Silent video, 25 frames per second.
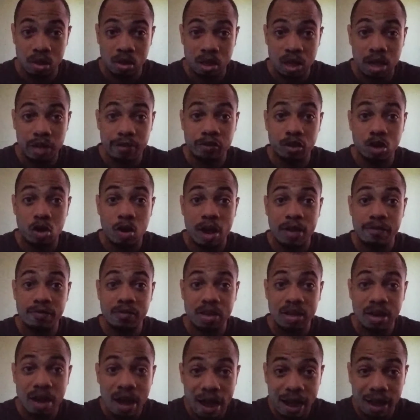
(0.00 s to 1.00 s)
If you have
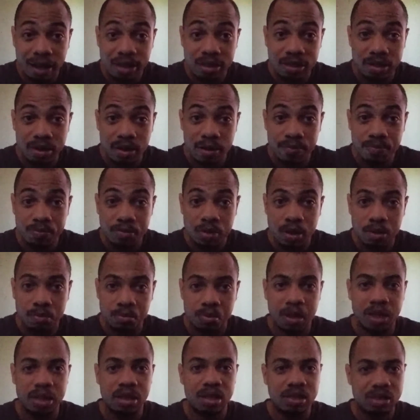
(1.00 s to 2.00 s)
not
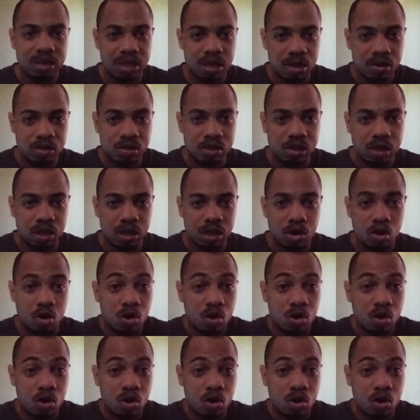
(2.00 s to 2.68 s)
played the DLC,